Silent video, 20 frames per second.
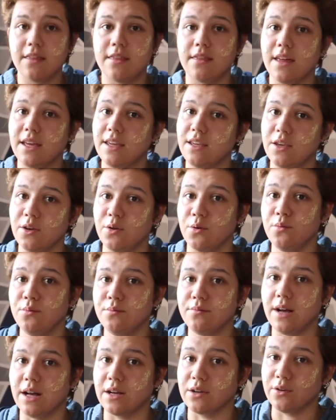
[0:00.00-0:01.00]
Thank you,
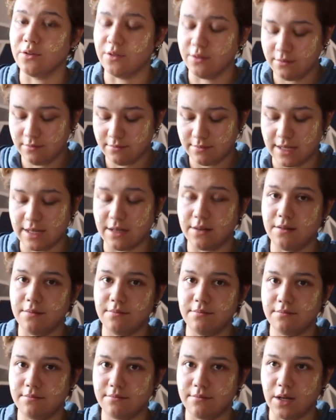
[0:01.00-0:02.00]
uncle and
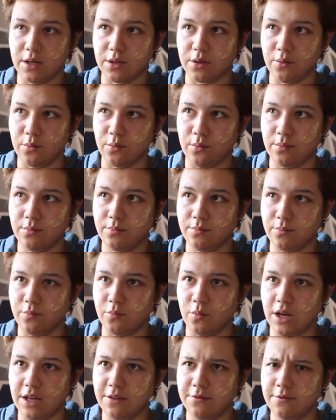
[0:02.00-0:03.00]
uncle
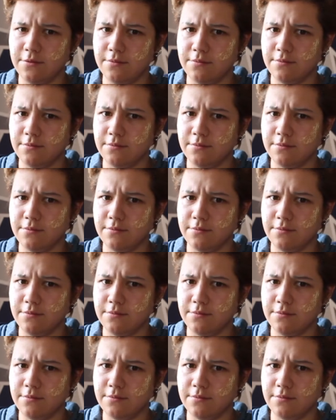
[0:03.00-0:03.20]
wife.